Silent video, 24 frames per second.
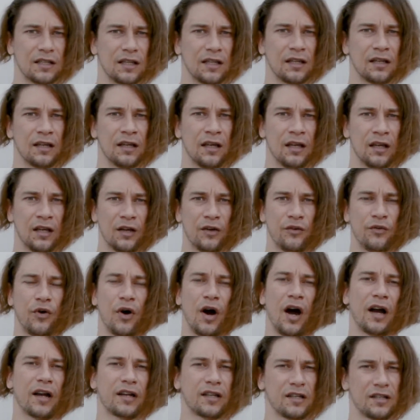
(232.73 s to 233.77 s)
And for
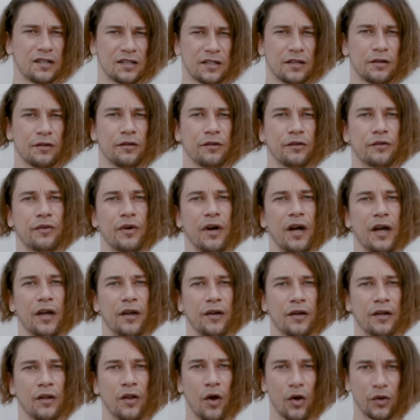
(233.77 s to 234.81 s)
acting they will try
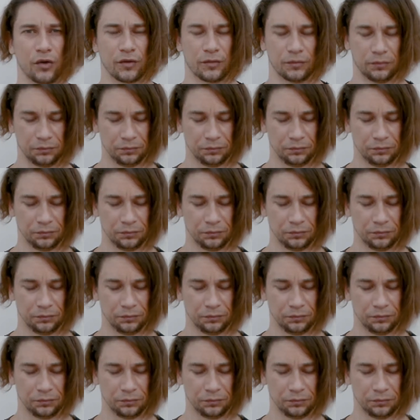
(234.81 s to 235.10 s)
a lot.